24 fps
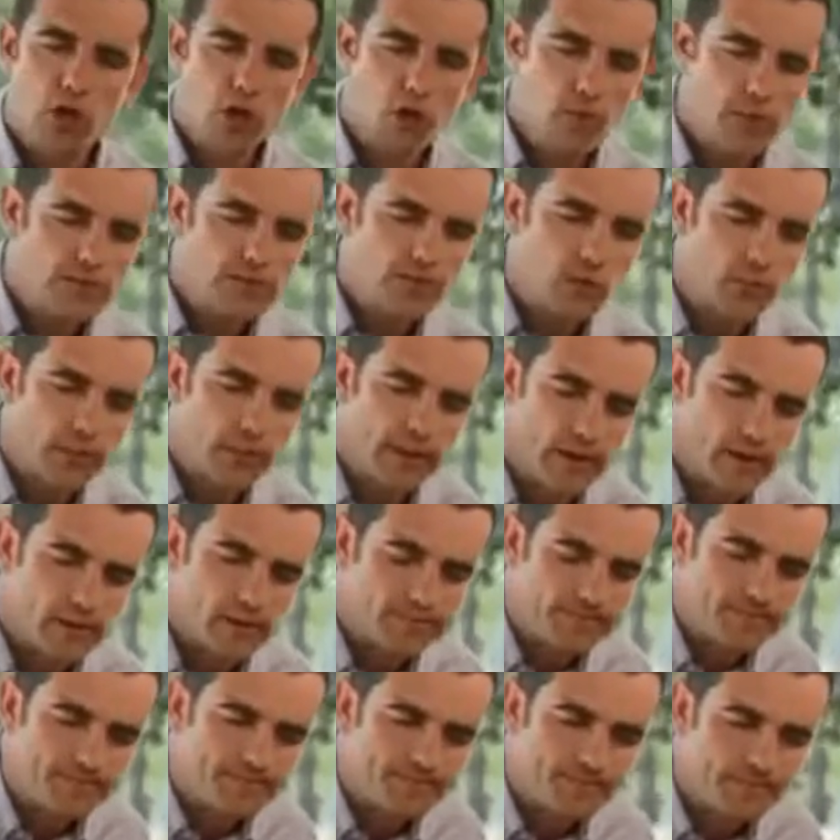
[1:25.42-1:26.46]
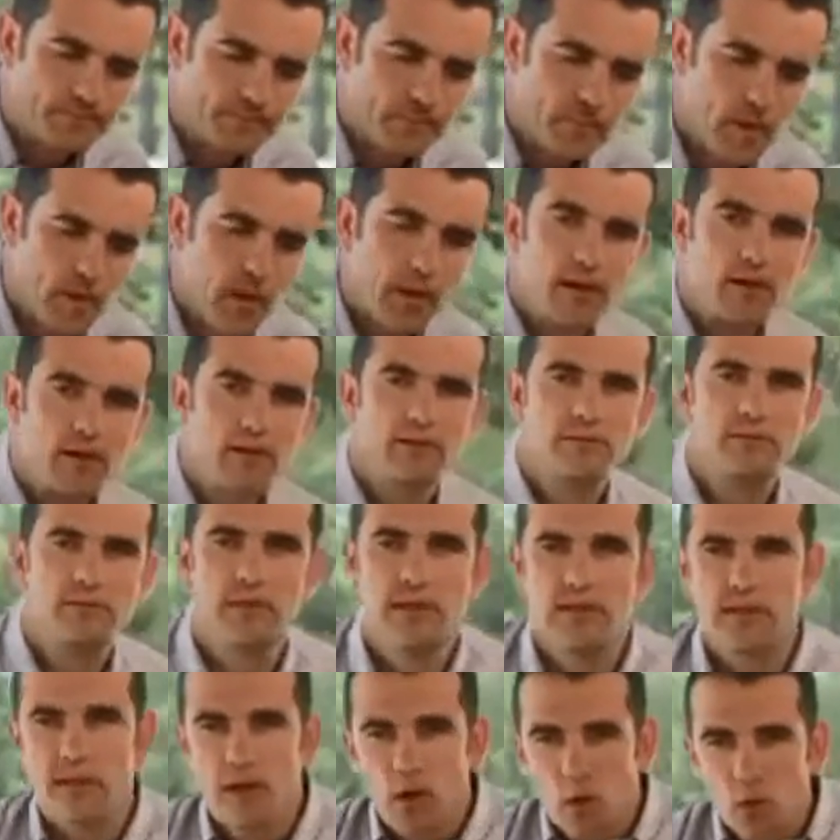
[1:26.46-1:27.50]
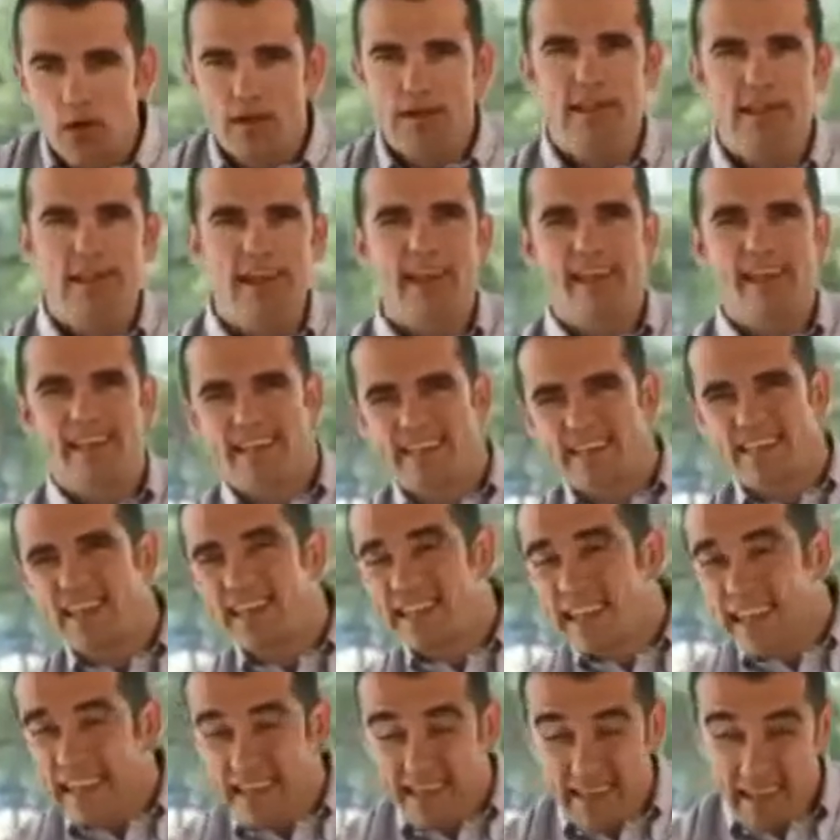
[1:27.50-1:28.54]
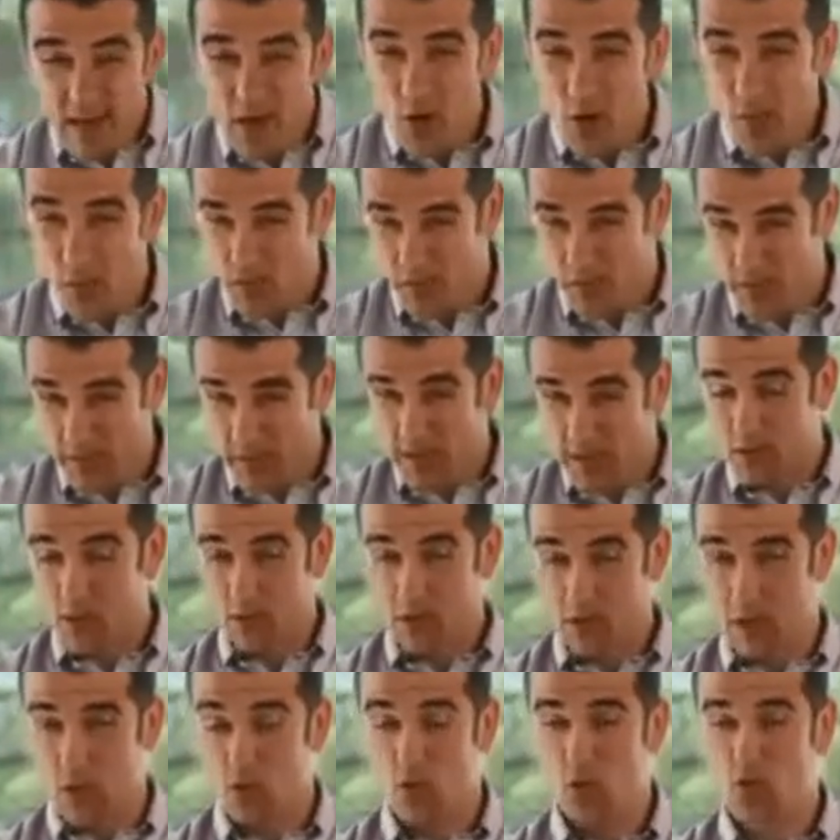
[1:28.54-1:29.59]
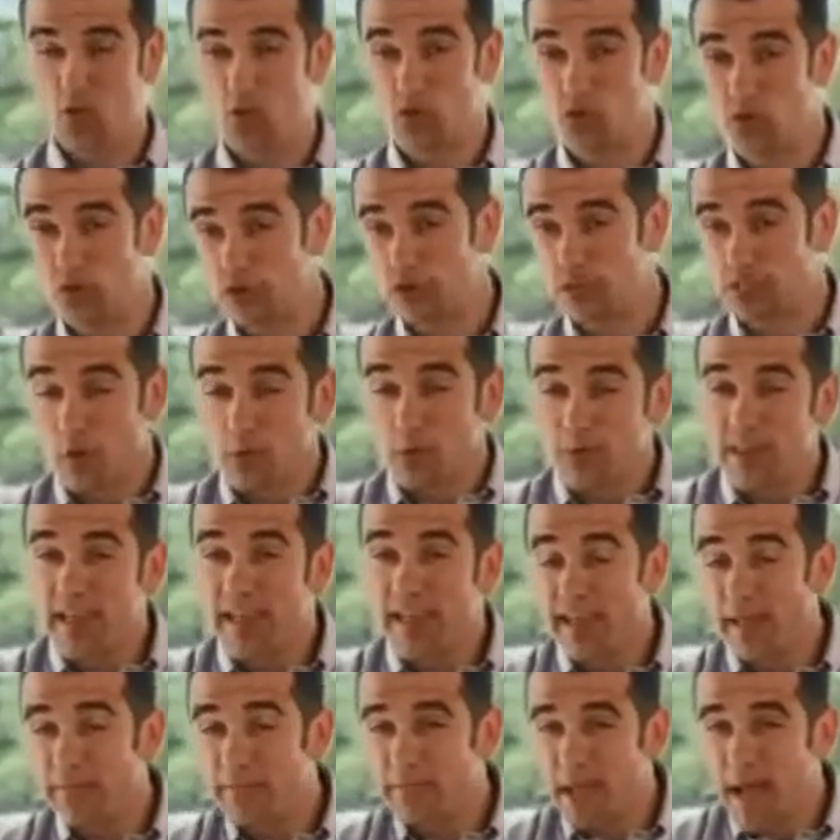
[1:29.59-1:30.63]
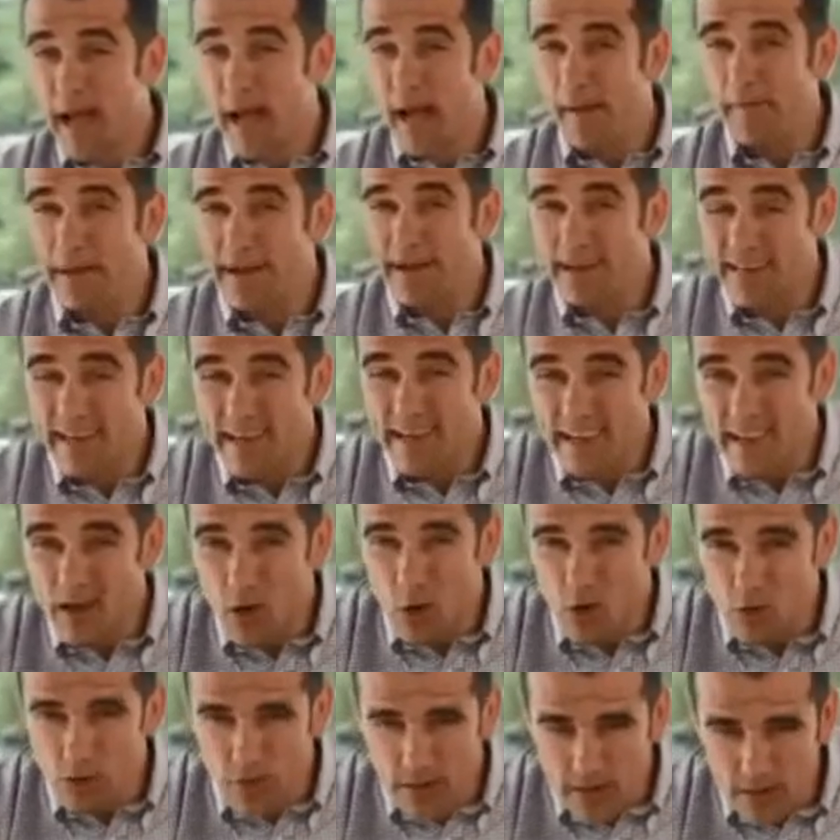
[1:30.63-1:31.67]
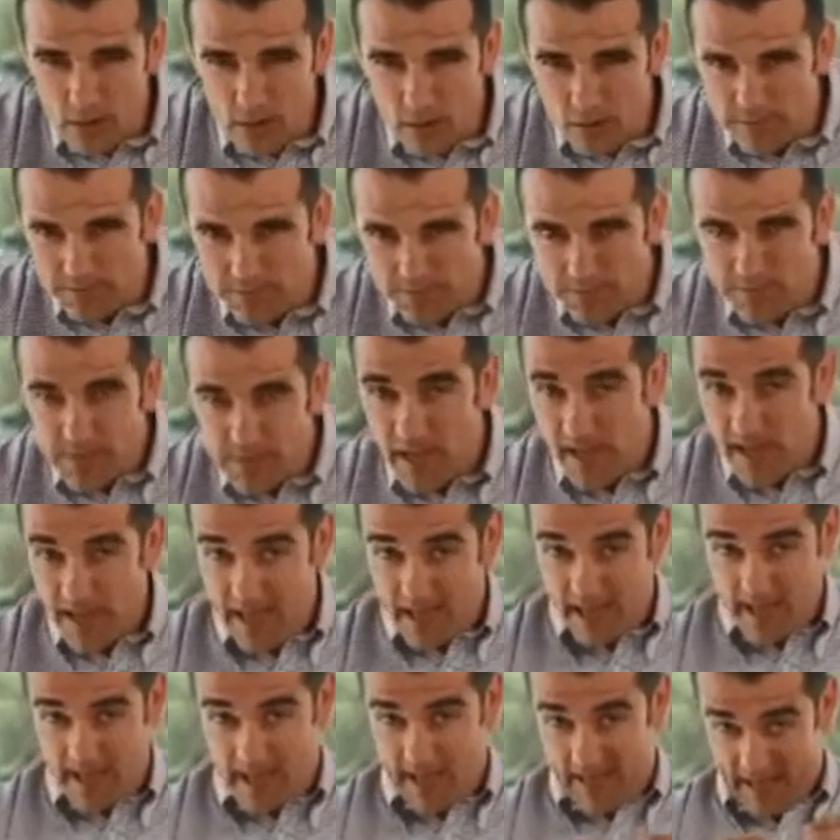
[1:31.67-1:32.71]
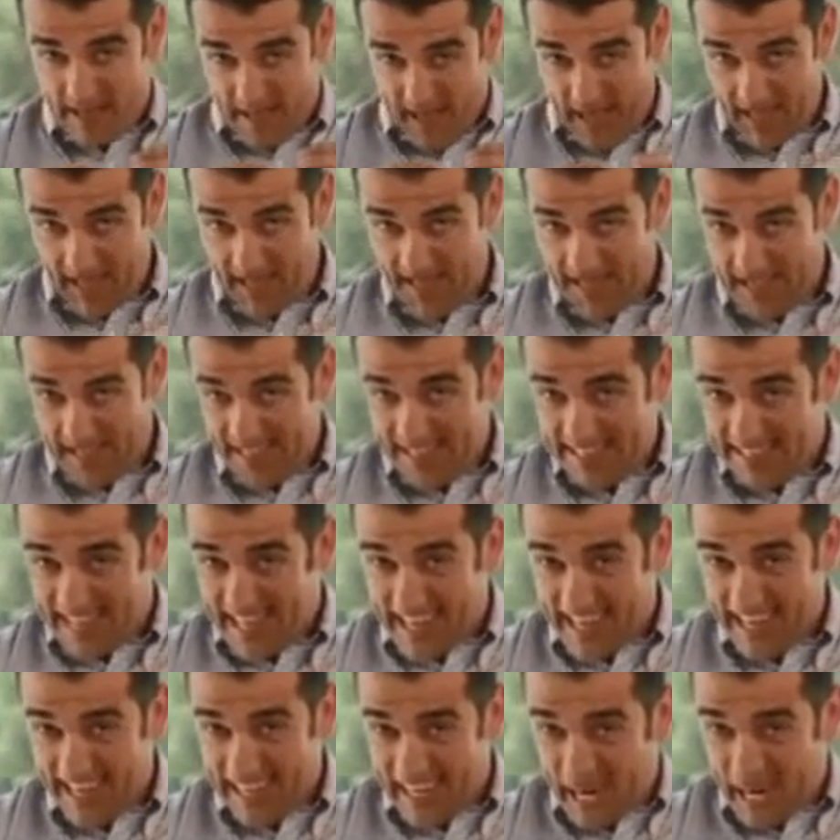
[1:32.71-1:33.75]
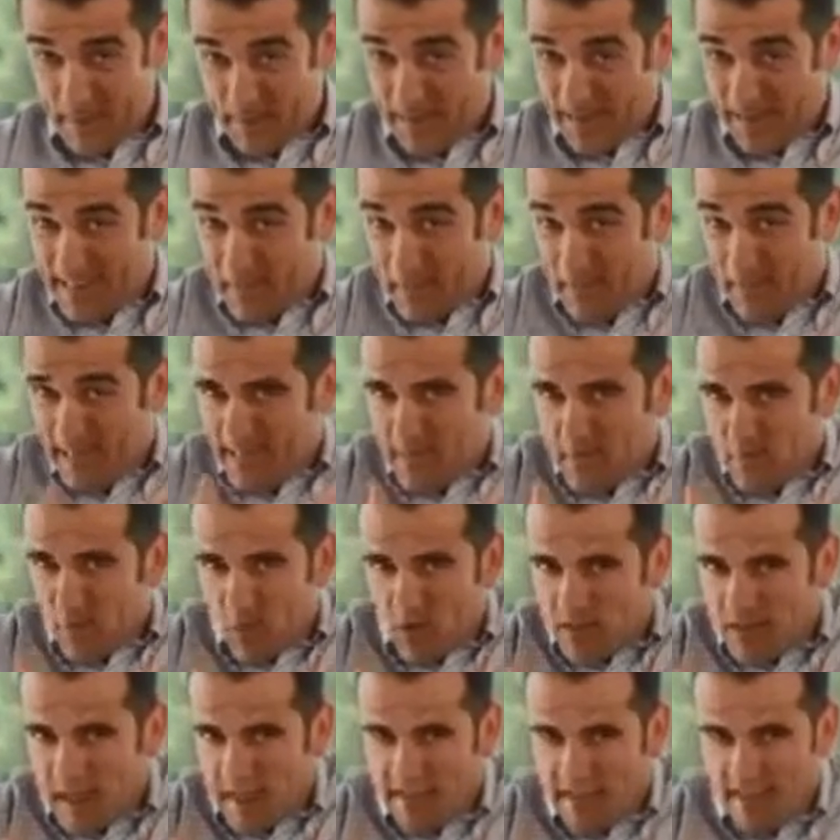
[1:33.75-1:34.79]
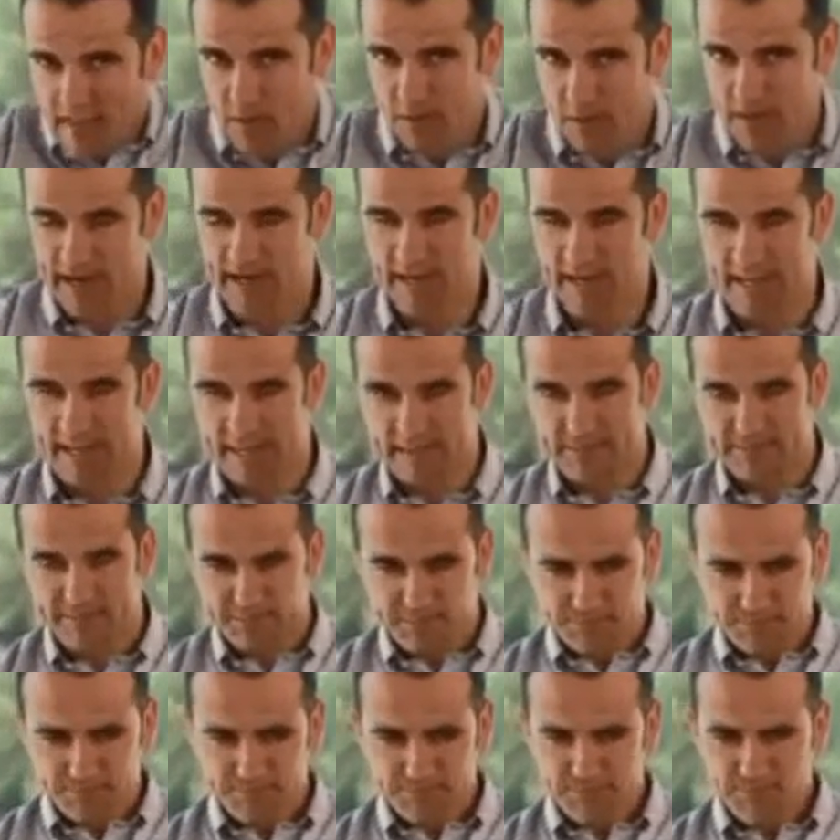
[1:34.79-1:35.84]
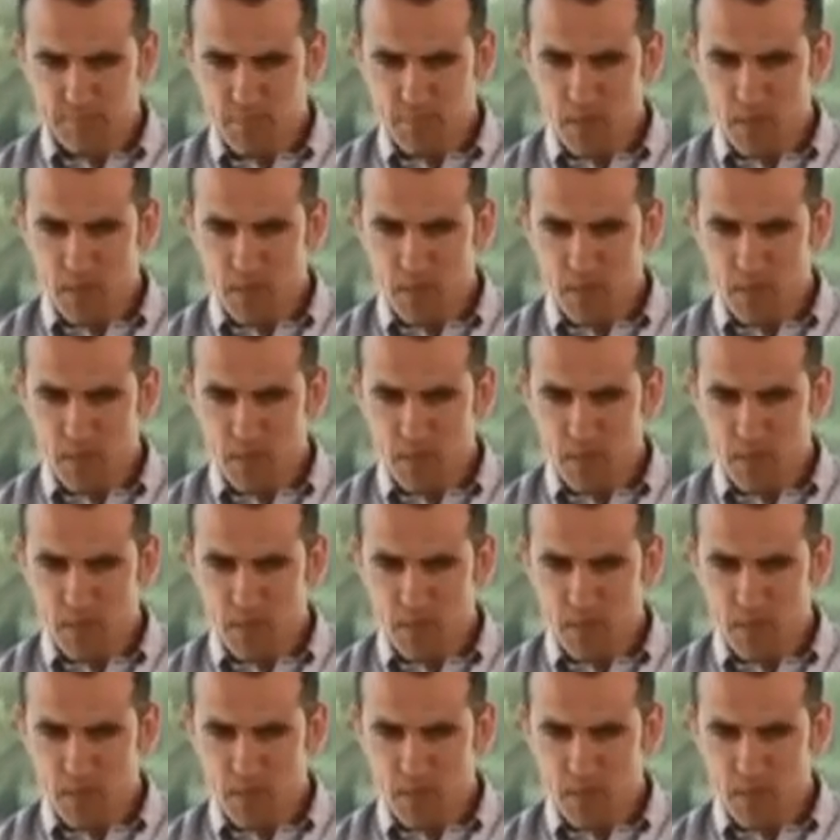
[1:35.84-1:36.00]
The aromas of a wine. Keep in mind that 75% of our taste is obtained through what we smell. So you can see this is the most important part in wine tasting.